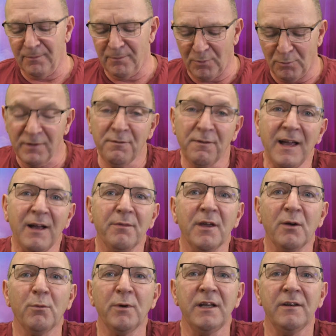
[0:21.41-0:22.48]
We found
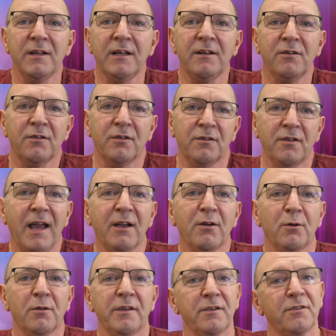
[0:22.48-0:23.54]
that we needed to
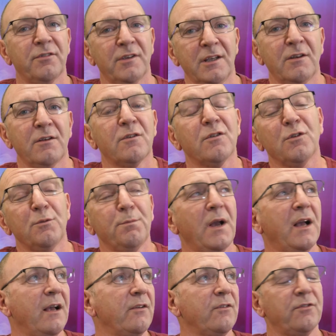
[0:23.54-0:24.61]
tackle this in two
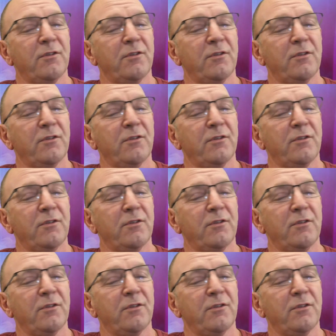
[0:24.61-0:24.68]
parts.